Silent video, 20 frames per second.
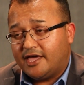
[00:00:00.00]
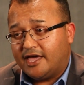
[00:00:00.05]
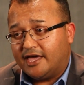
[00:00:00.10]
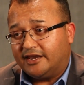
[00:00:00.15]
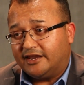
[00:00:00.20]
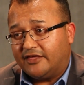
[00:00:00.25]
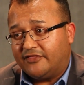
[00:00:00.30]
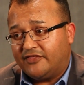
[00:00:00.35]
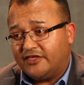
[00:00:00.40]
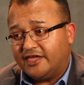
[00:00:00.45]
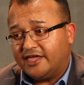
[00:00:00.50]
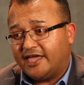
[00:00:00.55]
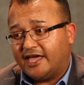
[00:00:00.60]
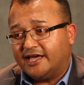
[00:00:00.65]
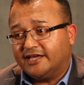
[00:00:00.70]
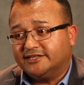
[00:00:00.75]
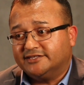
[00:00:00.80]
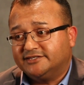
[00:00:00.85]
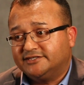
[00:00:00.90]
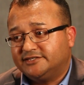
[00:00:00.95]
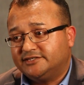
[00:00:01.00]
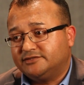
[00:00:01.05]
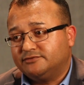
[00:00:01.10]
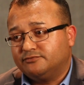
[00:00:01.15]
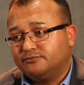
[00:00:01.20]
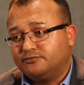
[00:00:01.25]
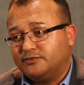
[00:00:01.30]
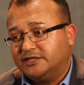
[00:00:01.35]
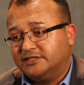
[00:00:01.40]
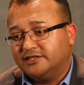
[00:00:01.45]
And I think as
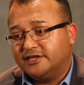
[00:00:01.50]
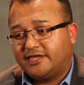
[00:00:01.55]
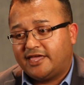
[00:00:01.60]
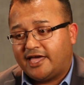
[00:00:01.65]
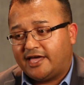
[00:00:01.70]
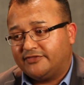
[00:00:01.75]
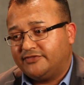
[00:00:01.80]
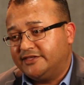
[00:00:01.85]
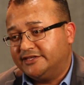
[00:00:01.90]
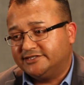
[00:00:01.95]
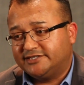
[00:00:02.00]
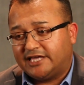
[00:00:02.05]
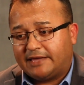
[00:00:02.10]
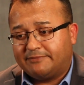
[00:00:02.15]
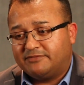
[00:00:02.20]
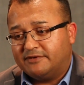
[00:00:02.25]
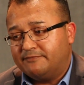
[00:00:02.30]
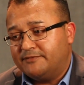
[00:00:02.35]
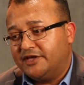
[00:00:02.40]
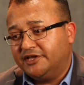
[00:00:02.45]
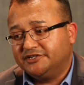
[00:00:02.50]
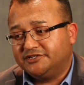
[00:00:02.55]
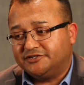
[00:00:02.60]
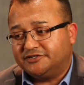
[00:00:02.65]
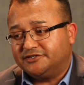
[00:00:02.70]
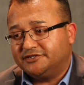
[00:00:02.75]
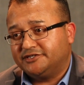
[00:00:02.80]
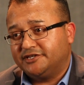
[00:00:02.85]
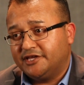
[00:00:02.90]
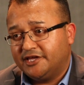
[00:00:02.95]
we look at these type of
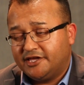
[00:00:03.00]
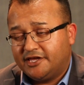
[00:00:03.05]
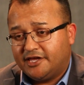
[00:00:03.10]
measures,